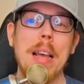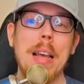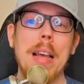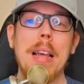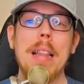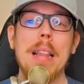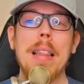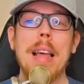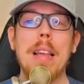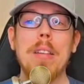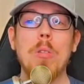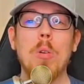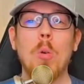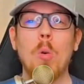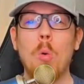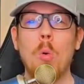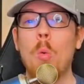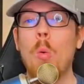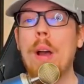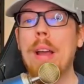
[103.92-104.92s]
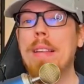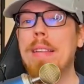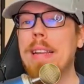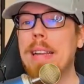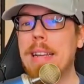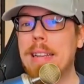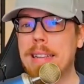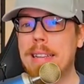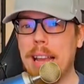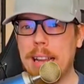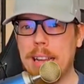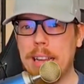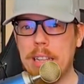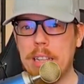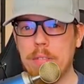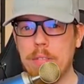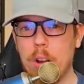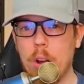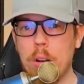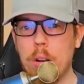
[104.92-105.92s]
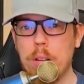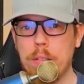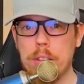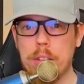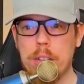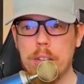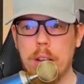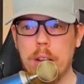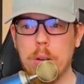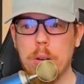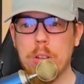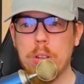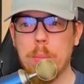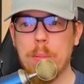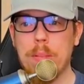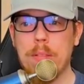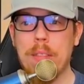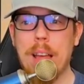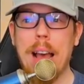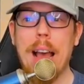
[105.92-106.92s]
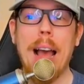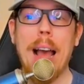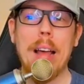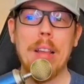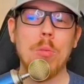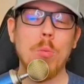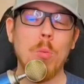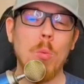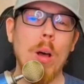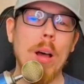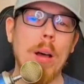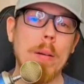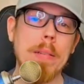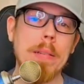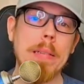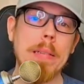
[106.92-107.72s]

there's always executive oversight on top of that as well.